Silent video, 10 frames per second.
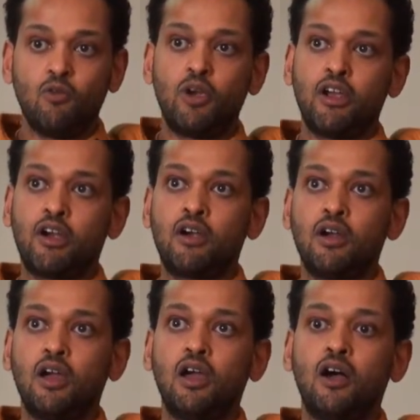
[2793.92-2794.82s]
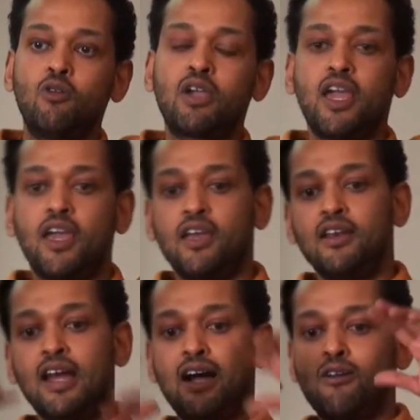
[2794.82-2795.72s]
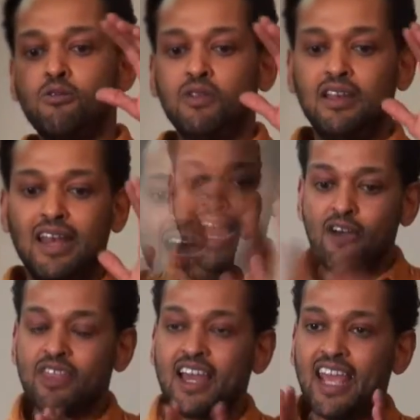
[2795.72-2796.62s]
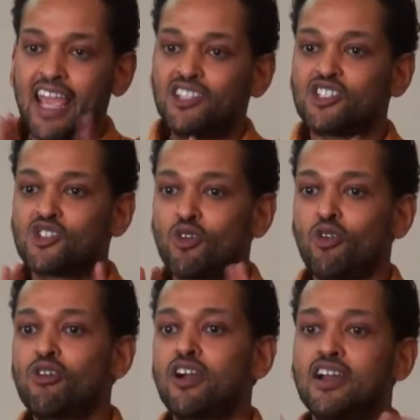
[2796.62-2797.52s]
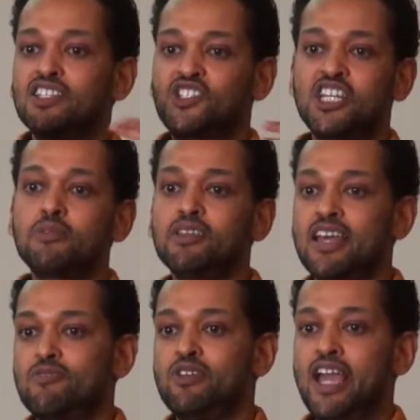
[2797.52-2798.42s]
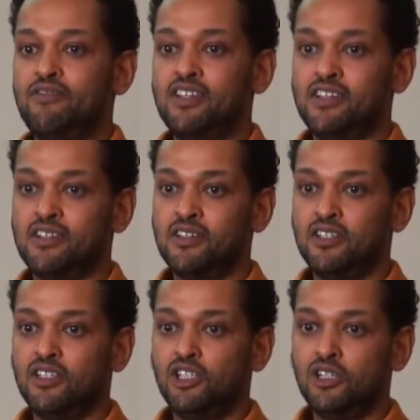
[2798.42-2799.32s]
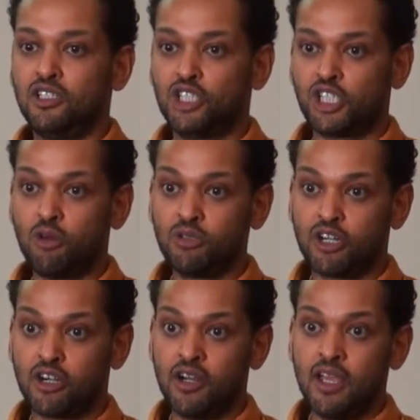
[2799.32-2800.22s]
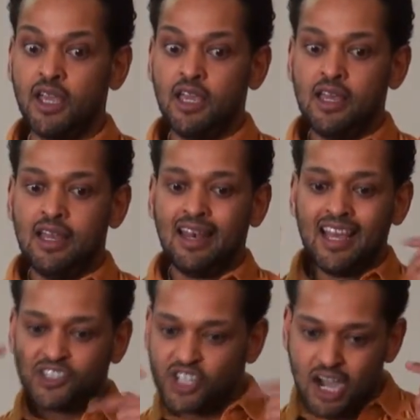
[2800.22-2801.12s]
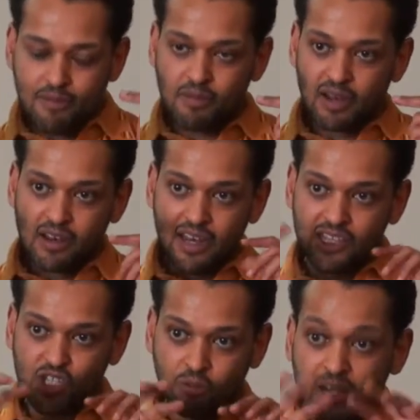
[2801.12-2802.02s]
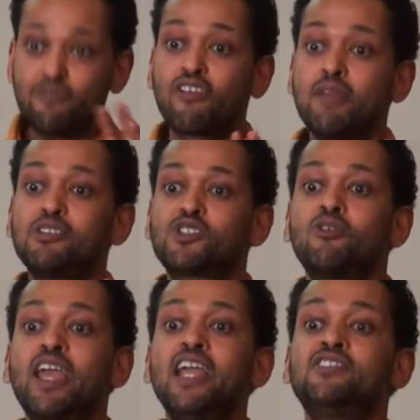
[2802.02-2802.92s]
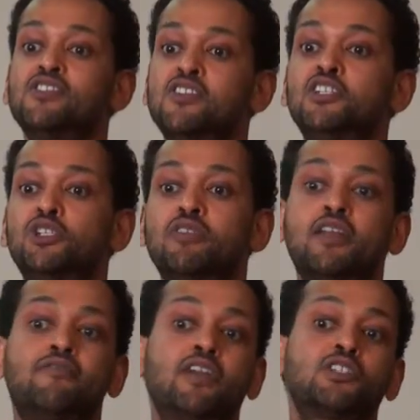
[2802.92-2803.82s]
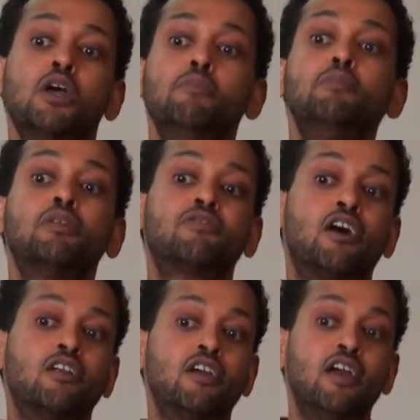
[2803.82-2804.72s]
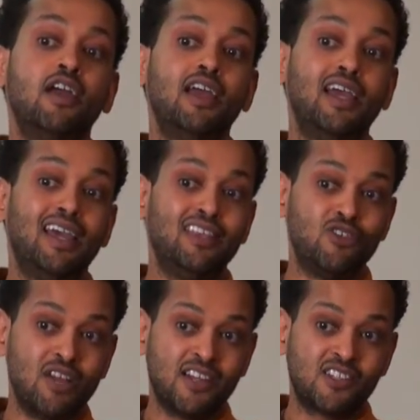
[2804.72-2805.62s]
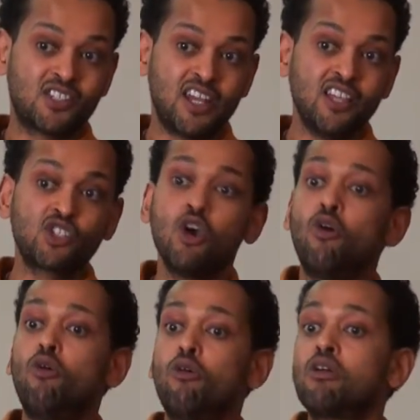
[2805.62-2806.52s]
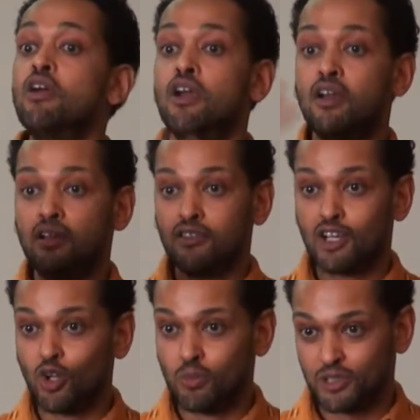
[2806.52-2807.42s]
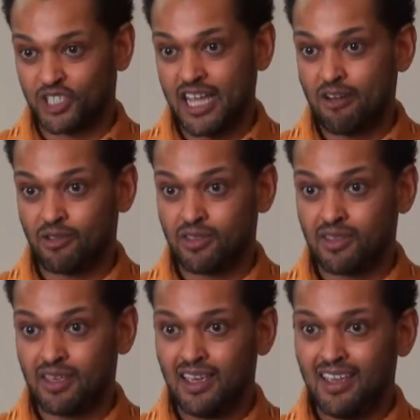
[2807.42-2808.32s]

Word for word: where okay, now that AIDS is no longer a stigma that we have to shoulder, let's reframe it so AIDS is an issue that affects people of color in the United States or the global South,